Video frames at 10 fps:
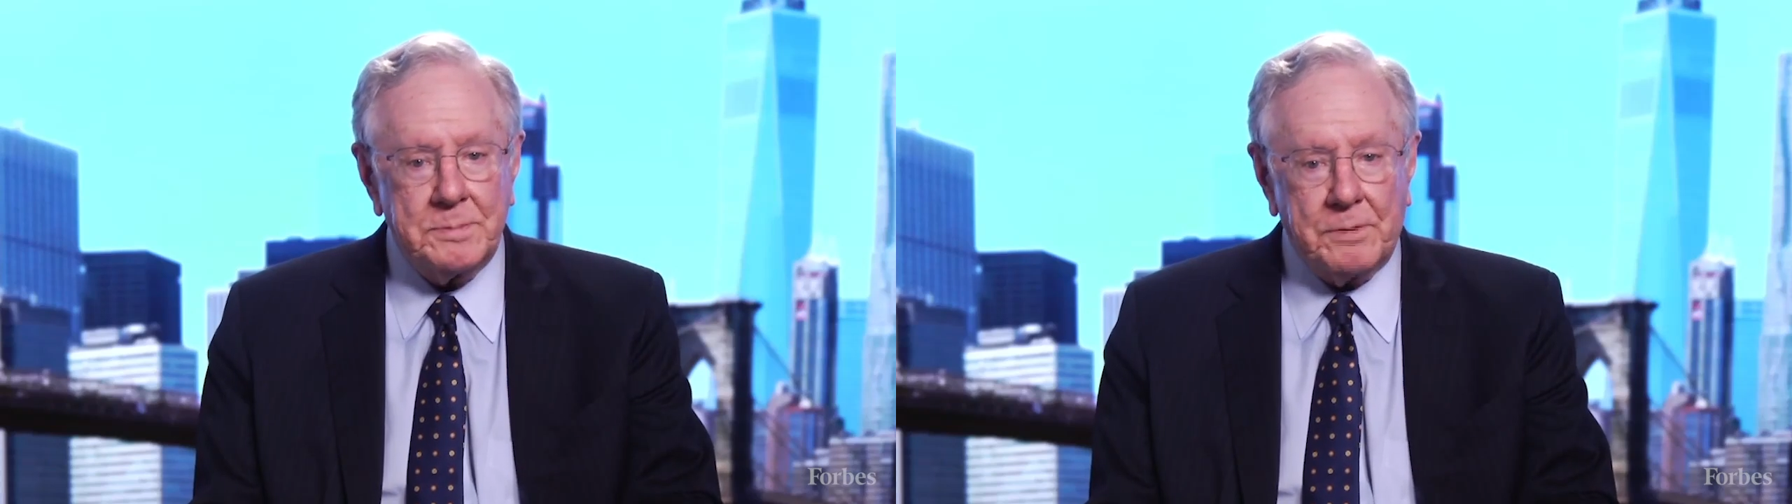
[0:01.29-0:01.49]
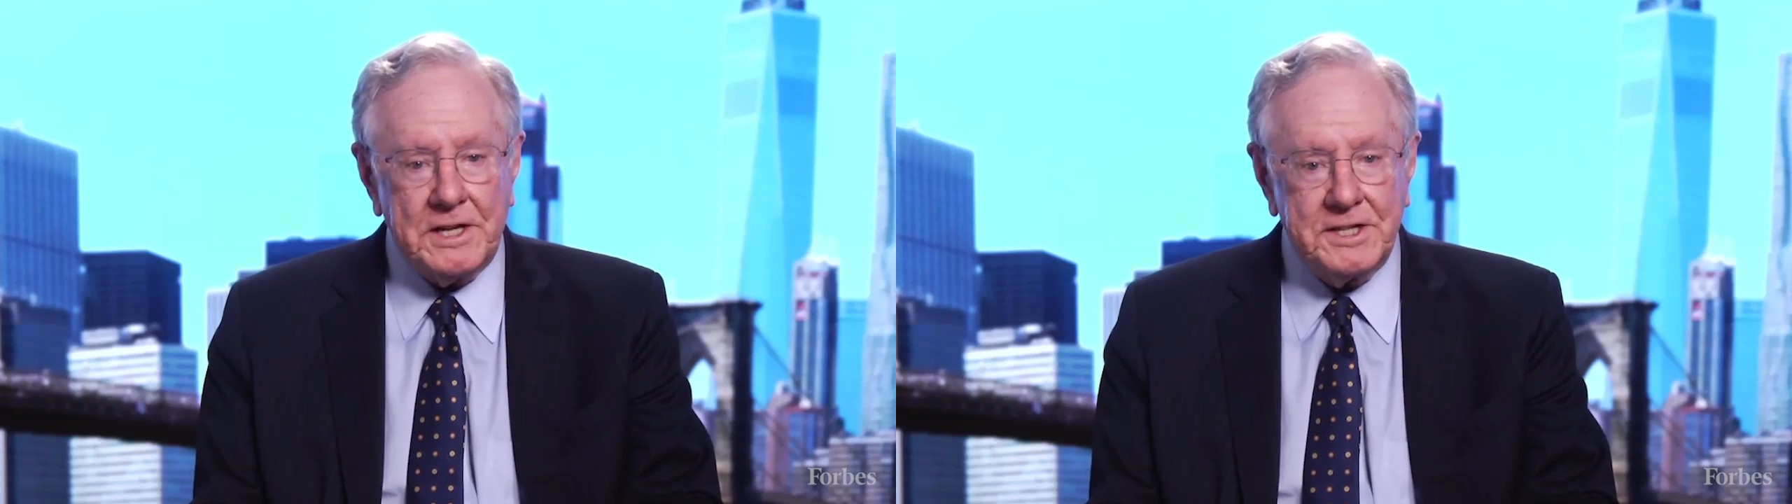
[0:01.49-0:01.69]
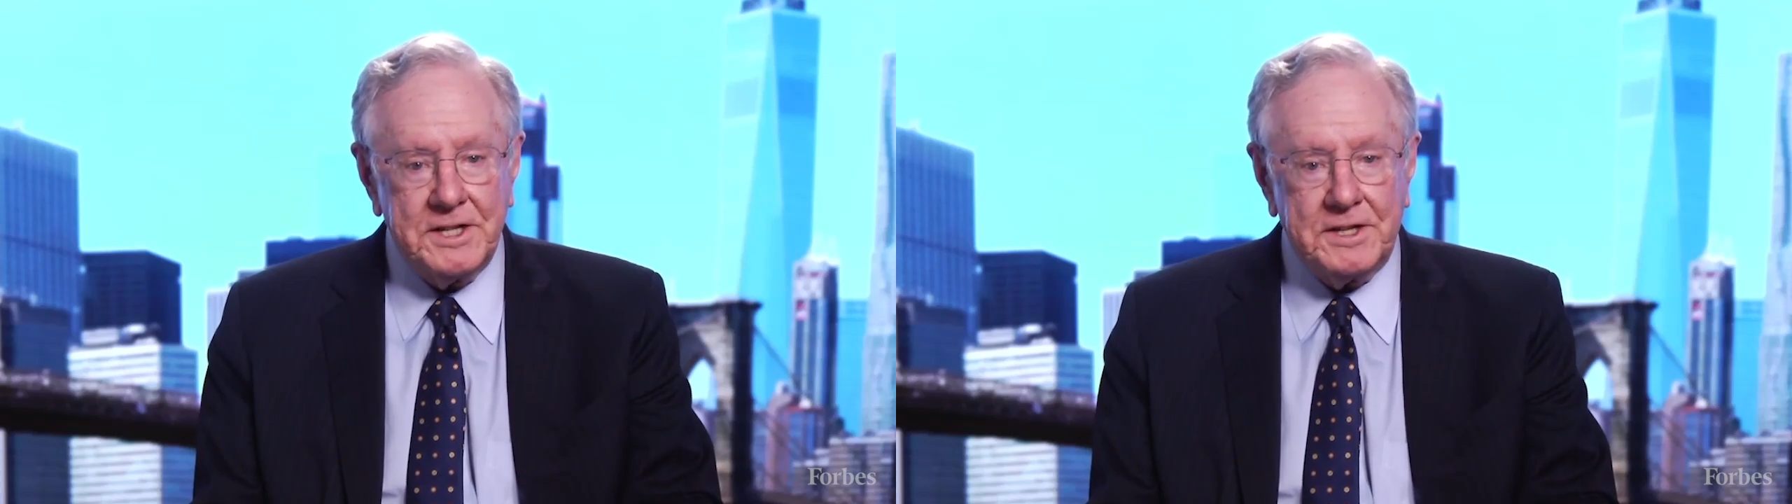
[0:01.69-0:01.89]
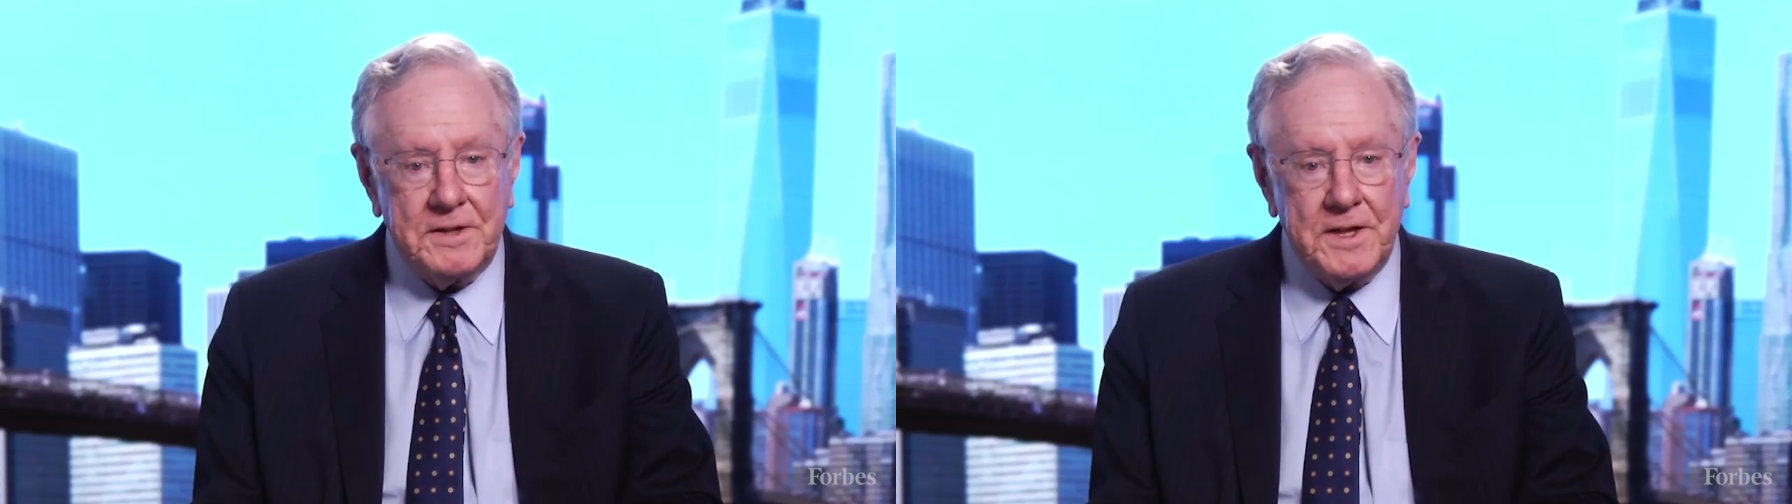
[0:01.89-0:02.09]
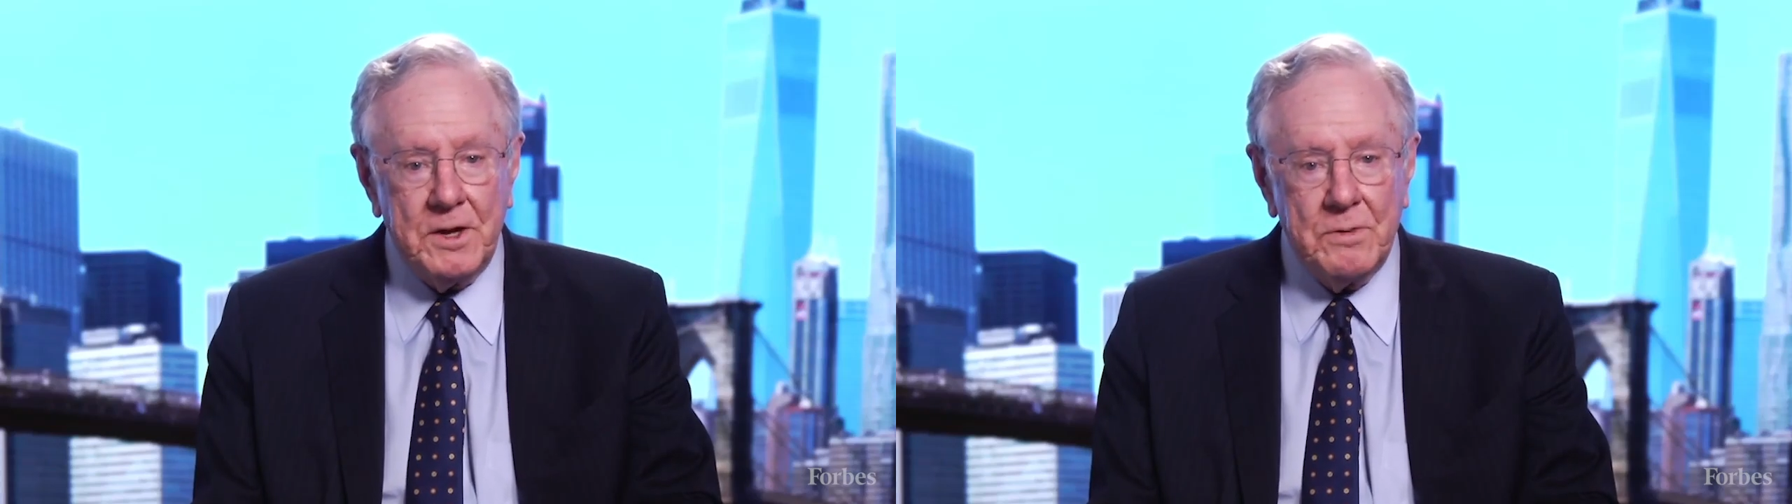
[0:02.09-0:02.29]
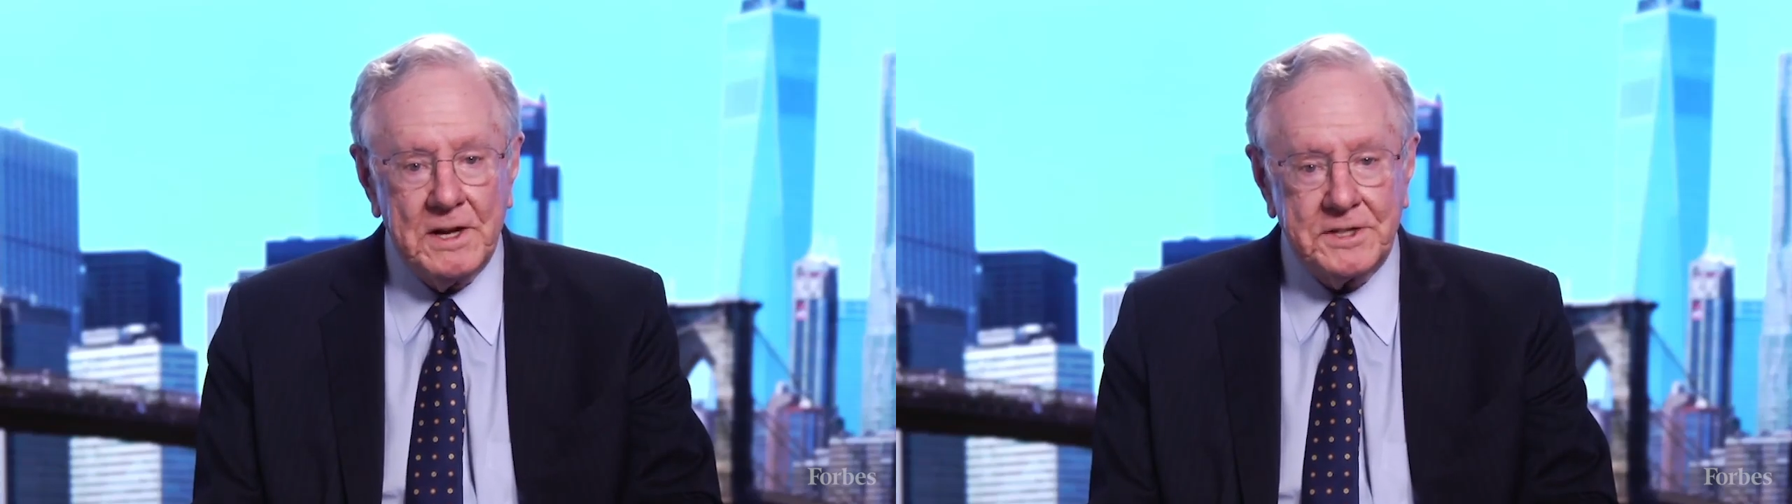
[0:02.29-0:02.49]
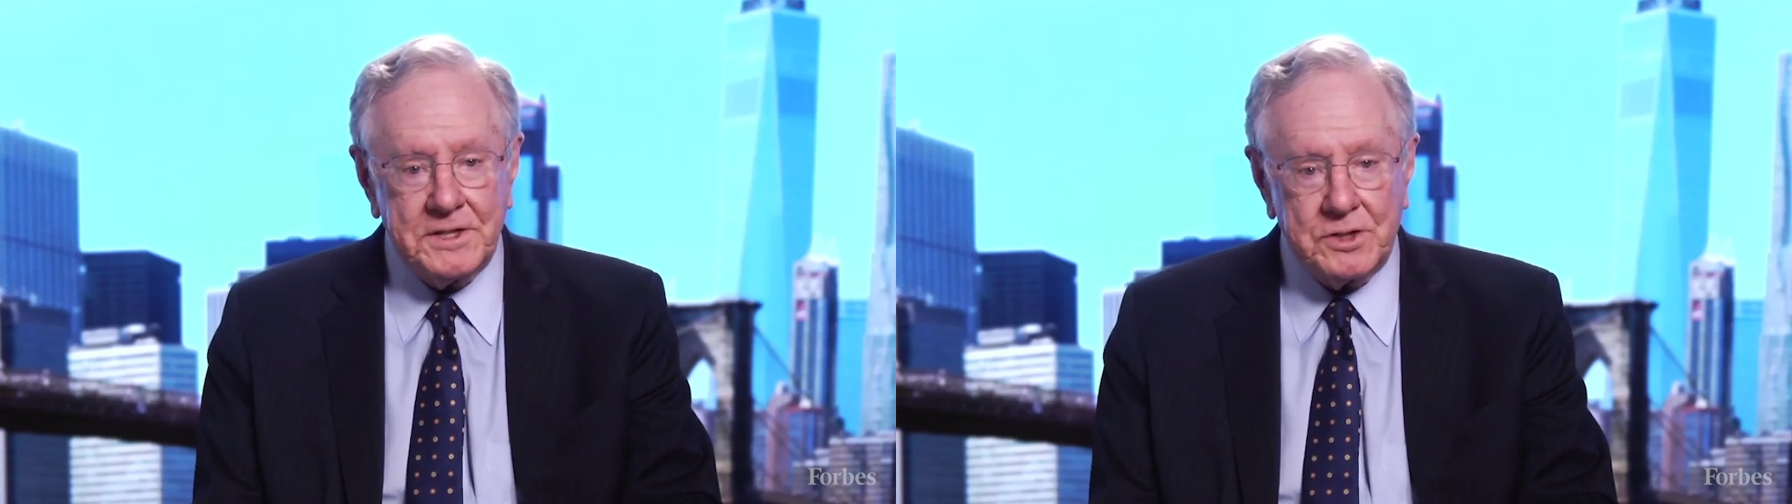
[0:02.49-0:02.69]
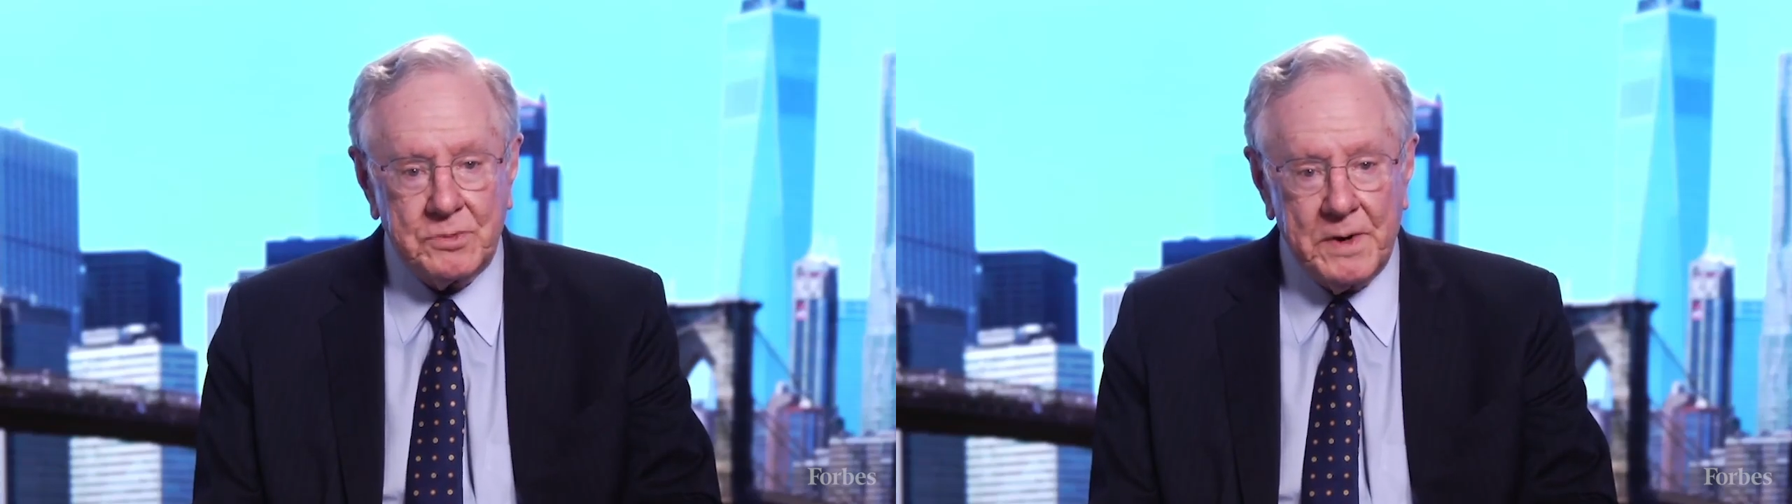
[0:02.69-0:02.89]
president to the U S
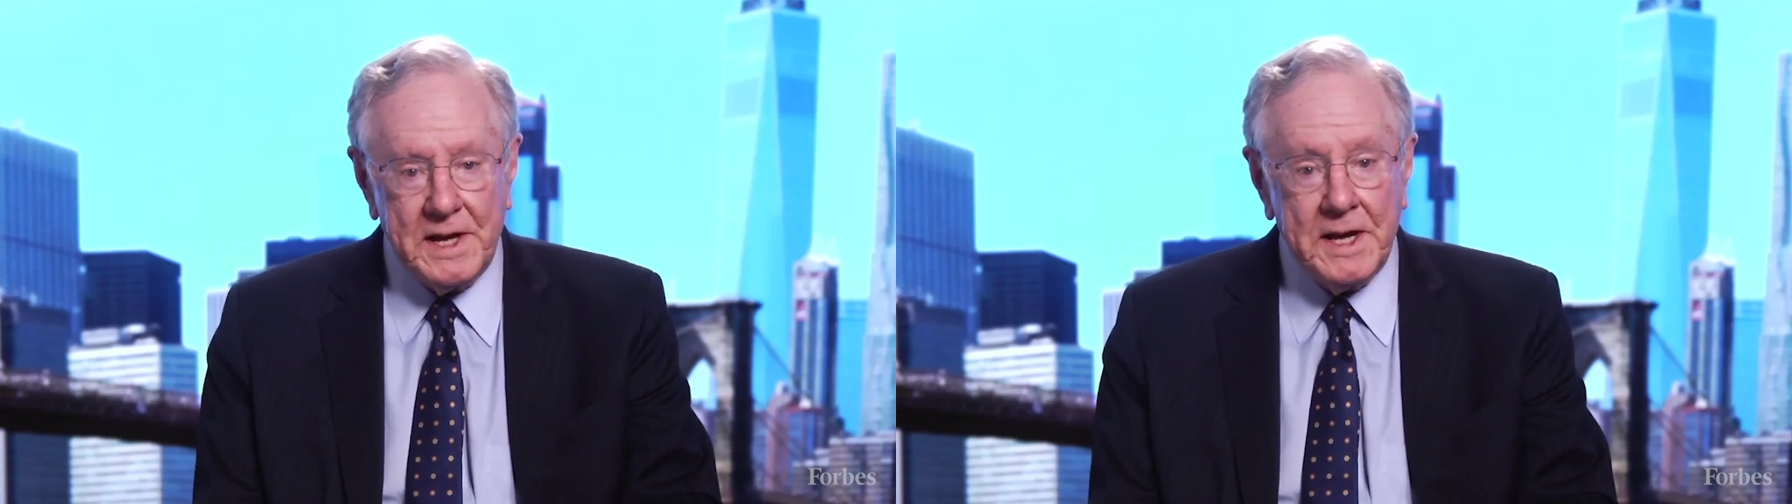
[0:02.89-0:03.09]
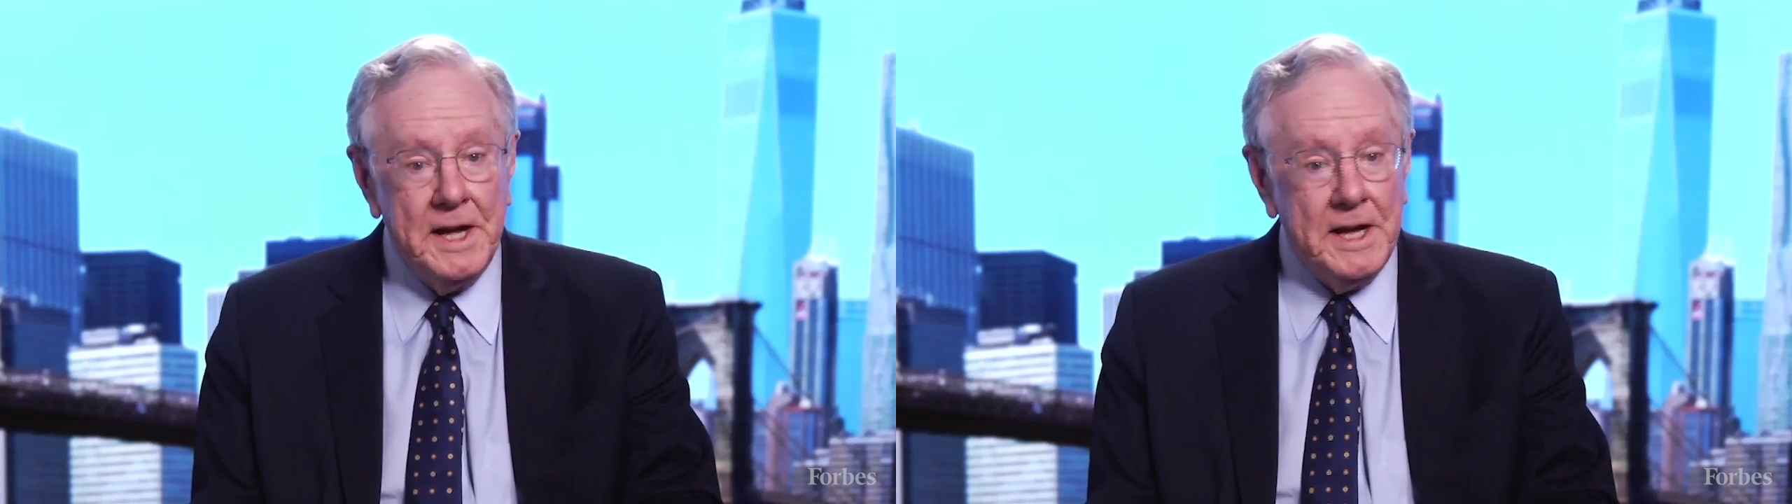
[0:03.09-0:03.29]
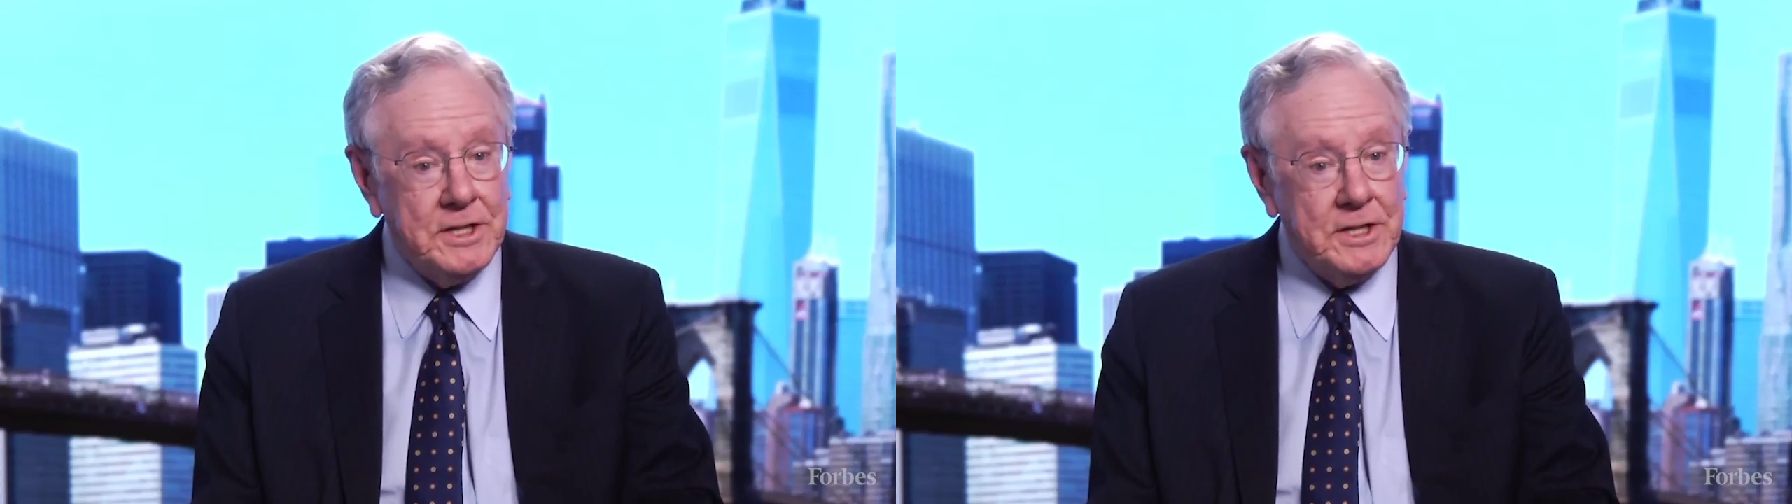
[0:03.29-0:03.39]
this week